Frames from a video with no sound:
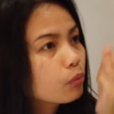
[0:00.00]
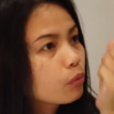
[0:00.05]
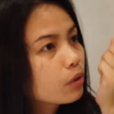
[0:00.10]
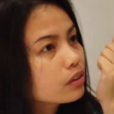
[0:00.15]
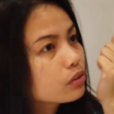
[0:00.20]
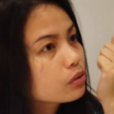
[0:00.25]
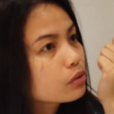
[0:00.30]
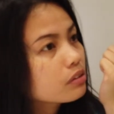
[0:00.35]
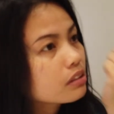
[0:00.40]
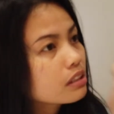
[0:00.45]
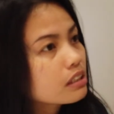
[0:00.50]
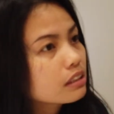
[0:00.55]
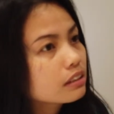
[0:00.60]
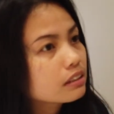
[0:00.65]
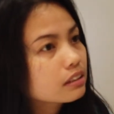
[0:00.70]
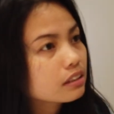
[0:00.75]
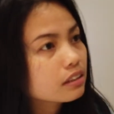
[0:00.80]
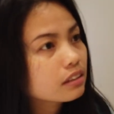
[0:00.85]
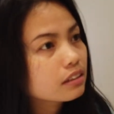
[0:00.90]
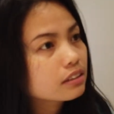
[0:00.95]
when you
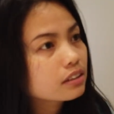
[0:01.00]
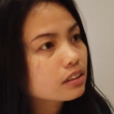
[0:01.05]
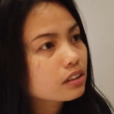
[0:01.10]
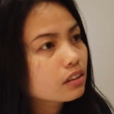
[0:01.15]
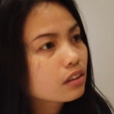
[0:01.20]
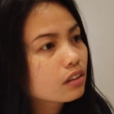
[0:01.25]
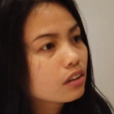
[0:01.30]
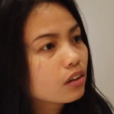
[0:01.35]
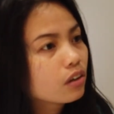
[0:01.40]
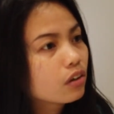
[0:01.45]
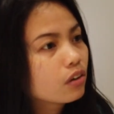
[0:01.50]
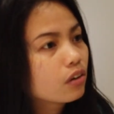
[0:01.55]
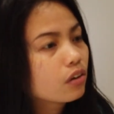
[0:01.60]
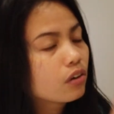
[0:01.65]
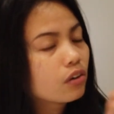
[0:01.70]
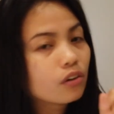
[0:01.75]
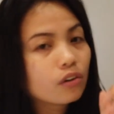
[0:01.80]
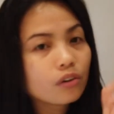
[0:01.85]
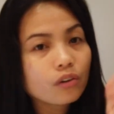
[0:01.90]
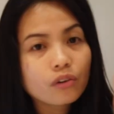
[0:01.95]
eat it,
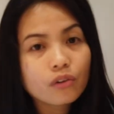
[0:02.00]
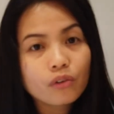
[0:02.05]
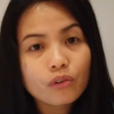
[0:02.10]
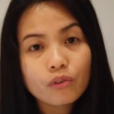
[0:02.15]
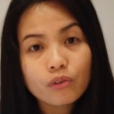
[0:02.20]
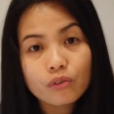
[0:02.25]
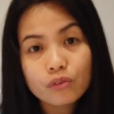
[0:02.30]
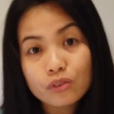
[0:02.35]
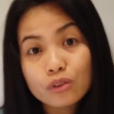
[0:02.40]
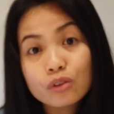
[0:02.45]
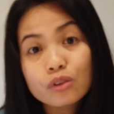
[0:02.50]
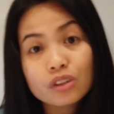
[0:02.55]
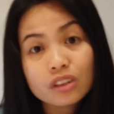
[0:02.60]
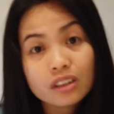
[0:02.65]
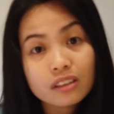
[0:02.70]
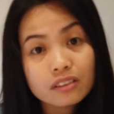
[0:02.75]
you